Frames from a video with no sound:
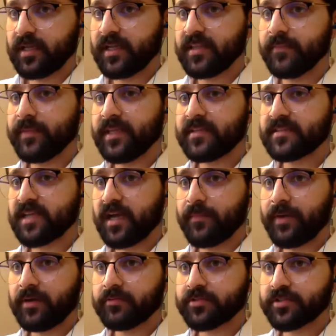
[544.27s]
And in the
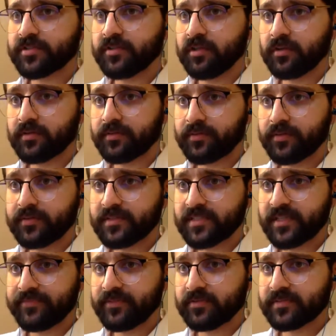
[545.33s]
meantime, I will just look through to
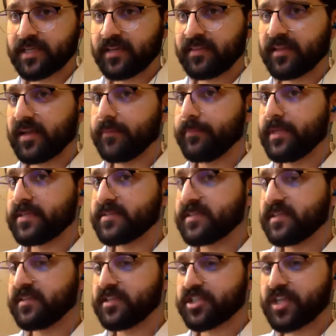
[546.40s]
see if there was anything I missed
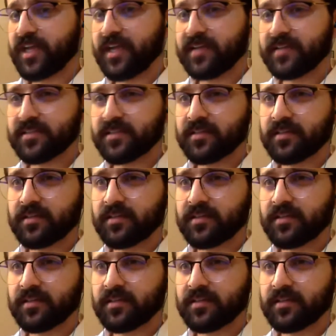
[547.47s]
in the chat.